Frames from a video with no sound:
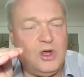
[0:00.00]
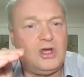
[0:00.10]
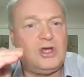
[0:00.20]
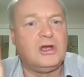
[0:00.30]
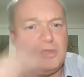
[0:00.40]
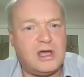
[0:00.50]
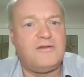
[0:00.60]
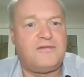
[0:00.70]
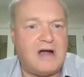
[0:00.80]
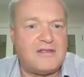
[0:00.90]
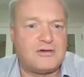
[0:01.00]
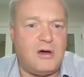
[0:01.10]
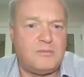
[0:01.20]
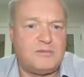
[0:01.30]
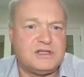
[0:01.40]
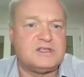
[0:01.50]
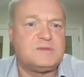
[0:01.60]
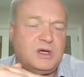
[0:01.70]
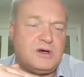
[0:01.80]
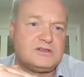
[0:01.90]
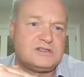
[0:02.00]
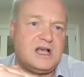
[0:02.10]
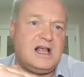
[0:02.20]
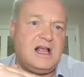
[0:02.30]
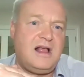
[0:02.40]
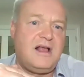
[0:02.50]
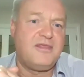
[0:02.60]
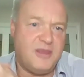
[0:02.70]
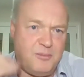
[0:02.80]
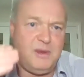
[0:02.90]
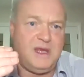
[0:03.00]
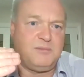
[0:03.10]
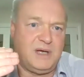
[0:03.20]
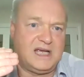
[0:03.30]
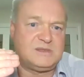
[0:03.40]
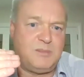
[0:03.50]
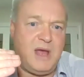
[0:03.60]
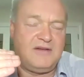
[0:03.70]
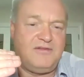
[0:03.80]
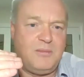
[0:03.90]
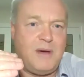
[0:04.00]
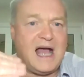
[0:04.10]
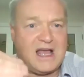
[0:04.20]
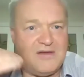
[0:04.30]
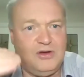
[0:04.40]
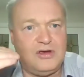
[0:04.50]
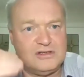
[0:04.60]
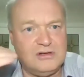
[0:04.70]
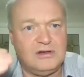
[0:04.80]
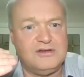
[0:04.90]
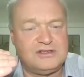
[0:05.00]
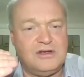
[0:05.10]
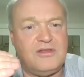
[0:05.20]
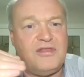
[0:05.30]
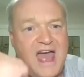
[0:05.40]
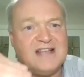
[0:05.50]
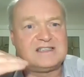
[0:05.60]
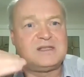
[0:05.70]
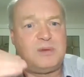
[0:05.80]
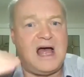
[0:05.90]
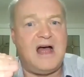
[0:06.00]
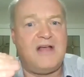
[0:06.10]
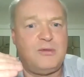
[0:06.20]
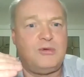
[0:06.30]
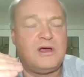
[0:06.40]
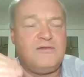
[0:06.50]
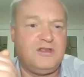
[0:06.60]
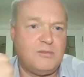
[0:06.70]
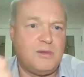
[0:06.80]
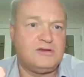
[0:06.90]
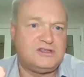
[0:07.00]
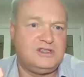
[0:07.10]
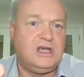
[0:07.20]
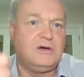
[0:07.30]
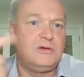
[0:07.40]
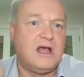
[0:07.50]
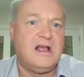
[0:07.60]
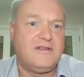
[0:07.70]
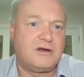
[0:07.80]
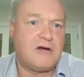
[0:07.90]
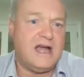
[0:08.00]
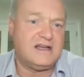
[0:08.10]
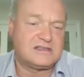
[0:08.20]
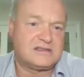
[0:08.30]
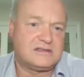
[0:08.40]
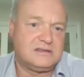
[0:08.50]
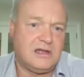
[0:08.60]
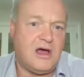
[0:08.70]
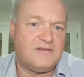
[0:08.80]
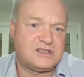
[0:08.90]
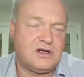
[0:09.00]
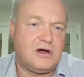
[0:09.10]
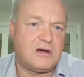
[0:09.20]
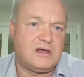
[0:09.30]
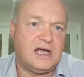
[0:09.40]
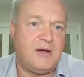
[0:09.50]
work, you're looking for other options, because the biggest bang for your buck, if you can do Lucerne, that's the plant that will give you the most yield, the greatest livestock